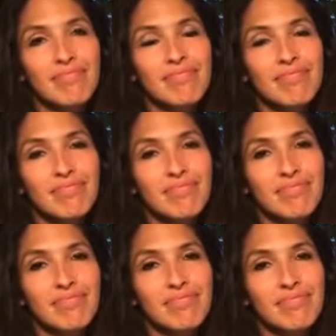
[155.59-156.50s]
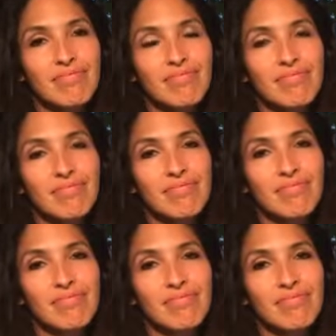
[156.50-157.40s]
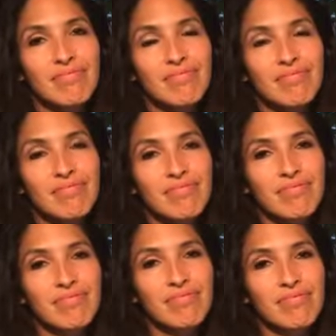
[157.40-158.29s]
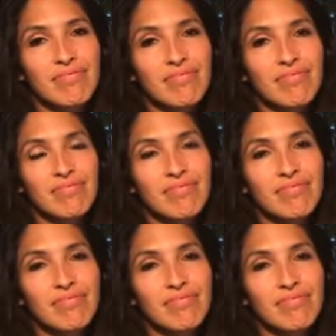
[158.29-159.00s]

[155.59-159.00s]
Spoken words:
This person isn't speaking.